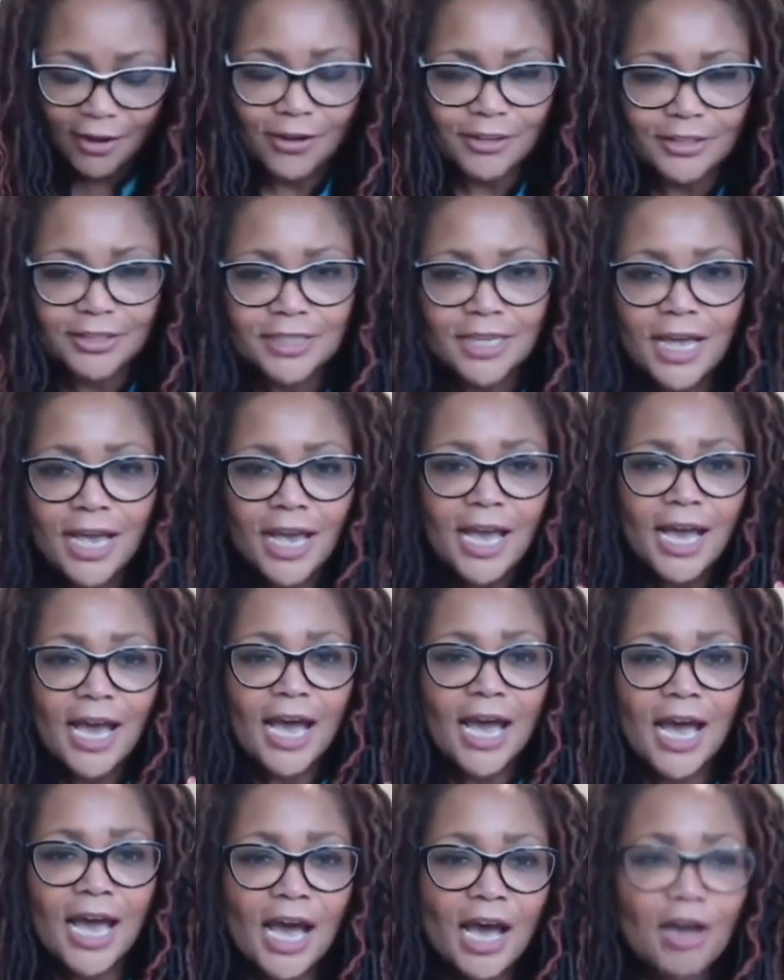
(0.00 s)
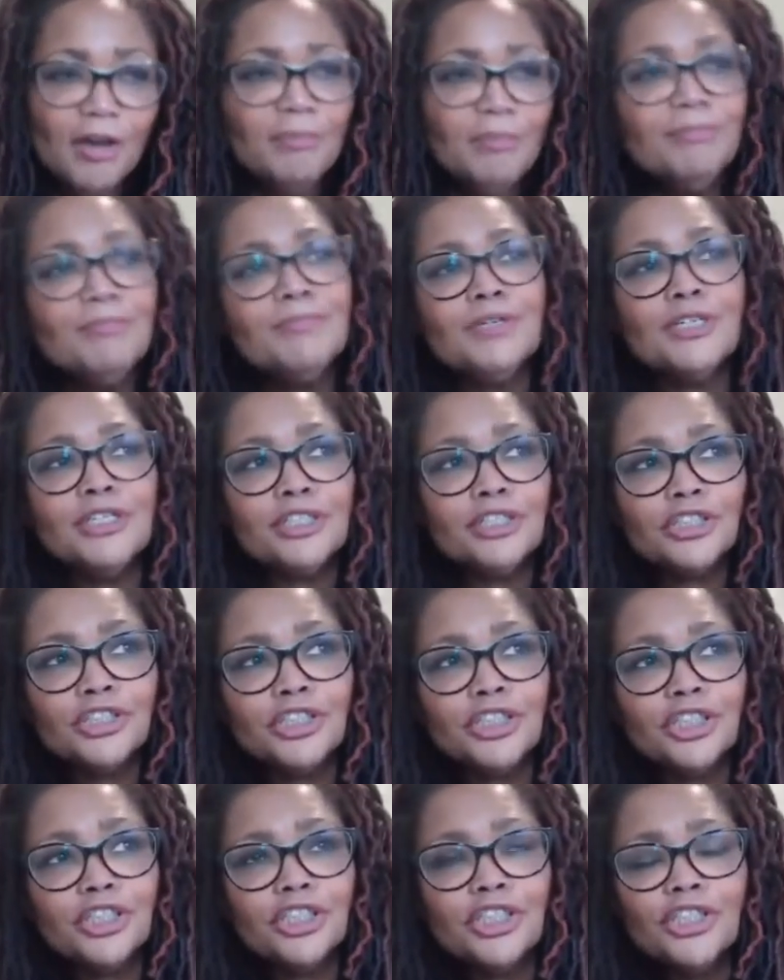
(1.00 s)
asked, how
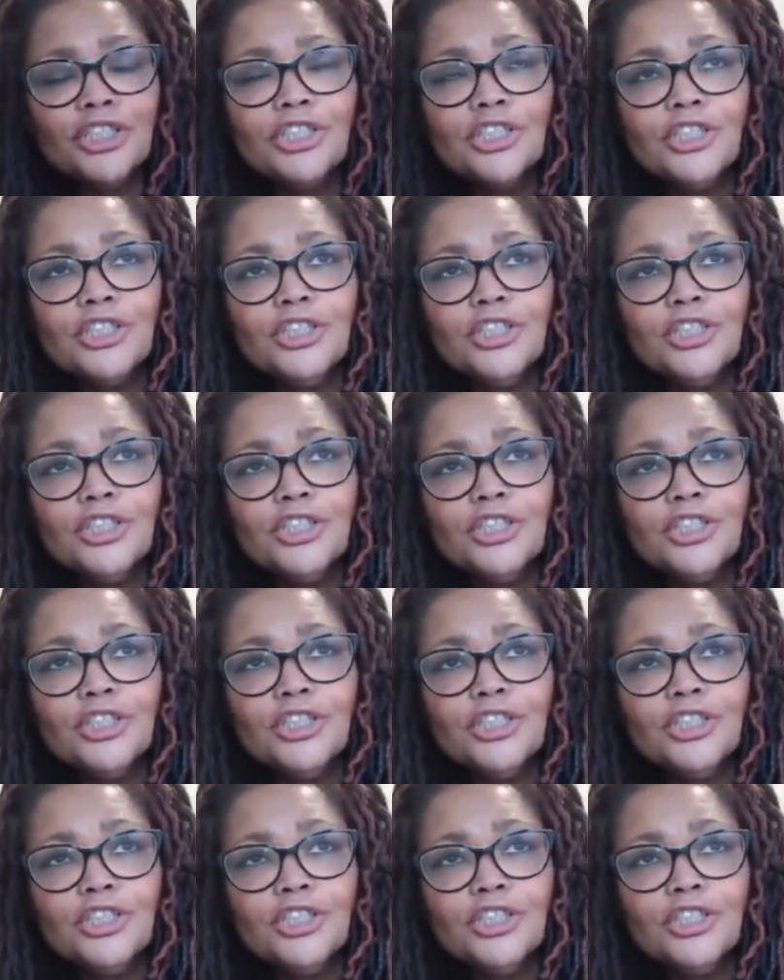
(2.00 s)
much